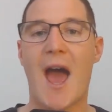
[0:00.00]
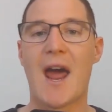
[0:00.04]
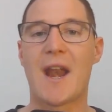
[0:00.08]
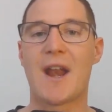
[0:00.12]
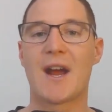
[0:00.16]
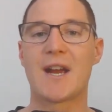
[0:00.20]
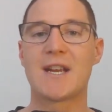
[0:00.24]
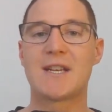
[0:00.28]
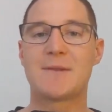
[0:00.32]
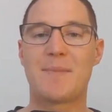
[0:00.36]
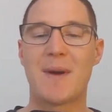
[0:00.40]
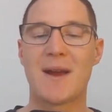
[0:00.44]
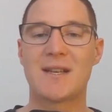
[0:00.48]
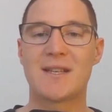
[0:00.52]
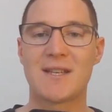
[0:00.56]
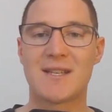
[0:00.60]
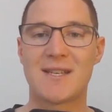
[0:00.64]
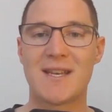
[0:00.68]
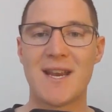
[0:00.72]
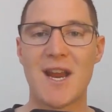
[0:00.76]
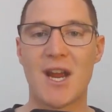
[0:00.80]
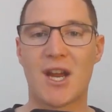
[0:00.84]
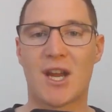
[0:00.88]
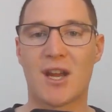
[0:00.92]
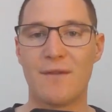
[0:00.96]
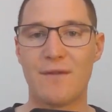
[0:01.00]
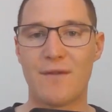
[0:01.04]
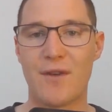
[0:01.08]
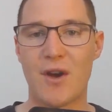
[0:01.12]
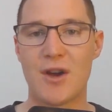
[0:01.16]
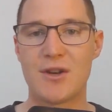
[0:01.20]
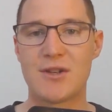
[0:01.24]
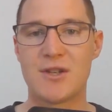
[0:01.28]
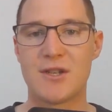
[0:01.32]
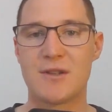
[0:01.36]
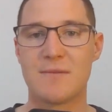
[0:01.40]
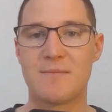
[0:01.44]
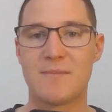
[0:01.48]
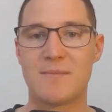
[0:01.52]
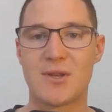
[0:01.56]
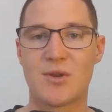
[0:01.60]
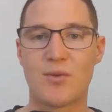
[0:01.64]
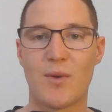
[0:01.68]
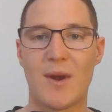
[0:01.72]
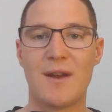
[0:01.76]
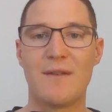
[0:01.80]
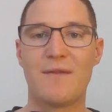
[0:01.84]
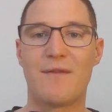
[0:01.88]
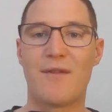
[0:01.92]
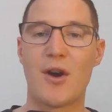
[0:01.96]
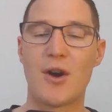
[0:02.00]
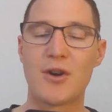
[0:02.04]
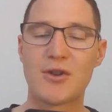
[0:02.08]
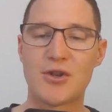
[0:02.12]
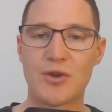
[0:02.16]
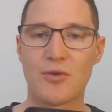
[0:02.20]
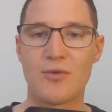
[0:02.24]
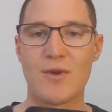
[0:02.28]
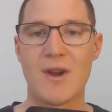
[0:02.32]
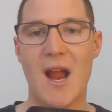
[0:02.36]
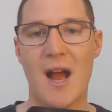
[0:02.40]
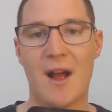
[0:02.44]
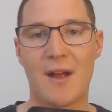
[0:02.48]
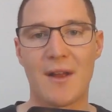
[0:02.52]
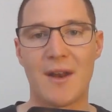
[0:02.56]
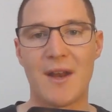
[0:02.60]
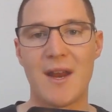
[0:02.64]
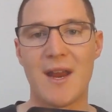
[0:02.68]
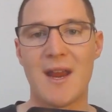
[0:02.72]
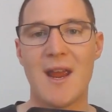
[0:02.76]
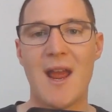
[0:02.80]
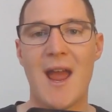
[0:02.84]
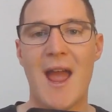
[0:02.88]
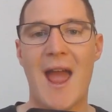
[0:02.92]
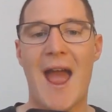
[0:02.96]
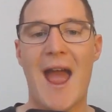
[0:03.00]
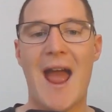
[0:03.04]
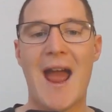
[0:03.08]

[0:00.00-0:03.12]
and I expect to see a convergence between virtual reality